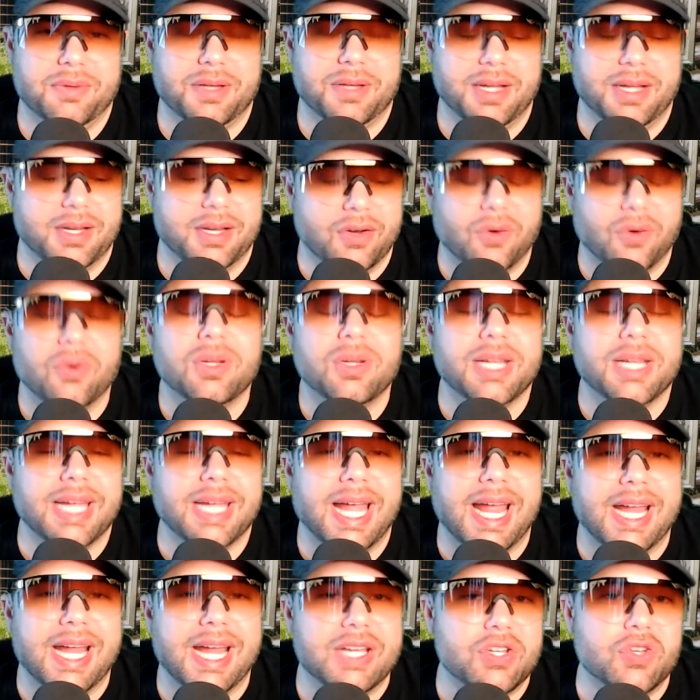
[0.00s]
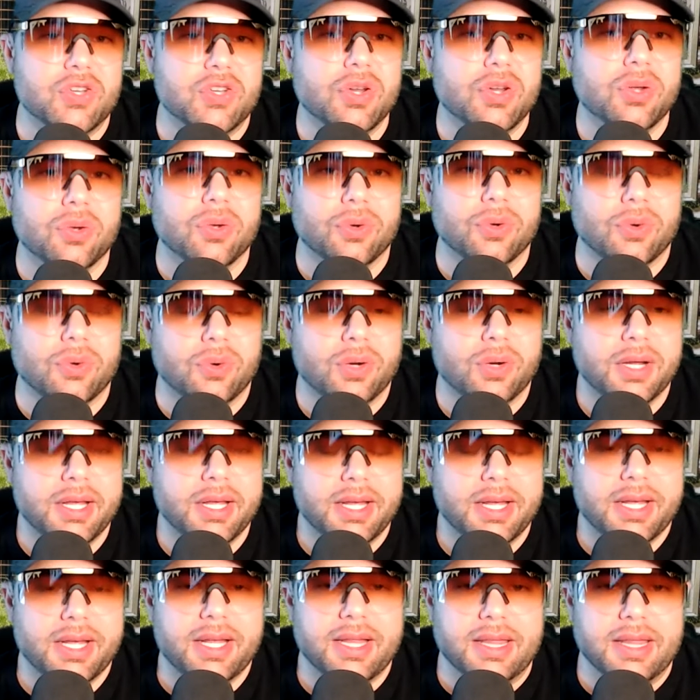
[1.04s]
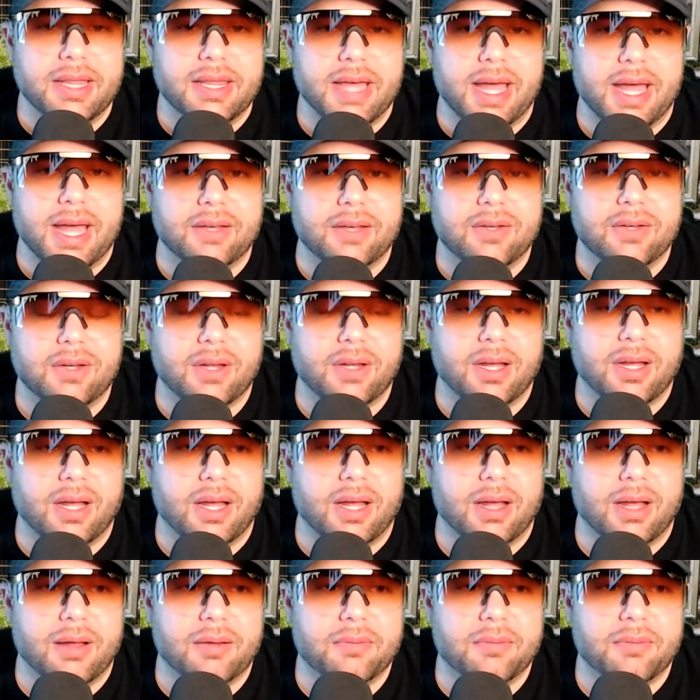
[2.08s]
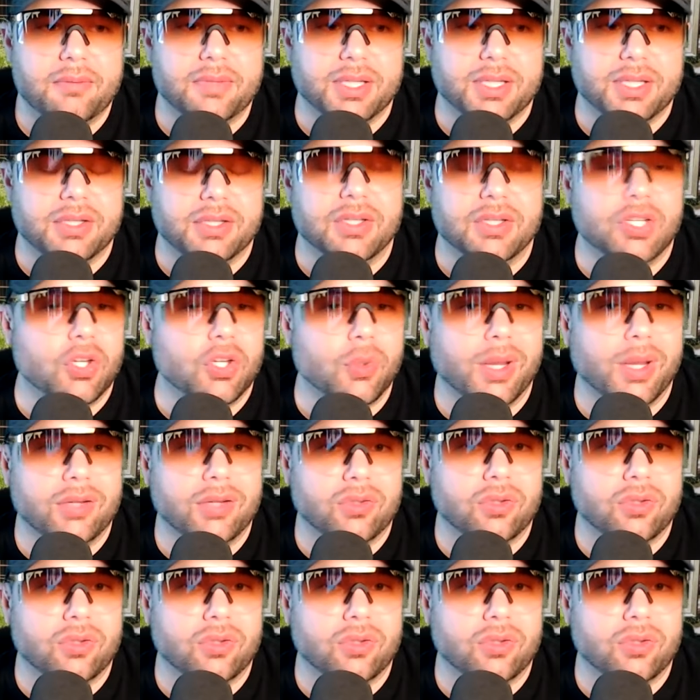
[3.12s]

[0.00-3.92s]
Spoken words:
an early age, knew that the U.S.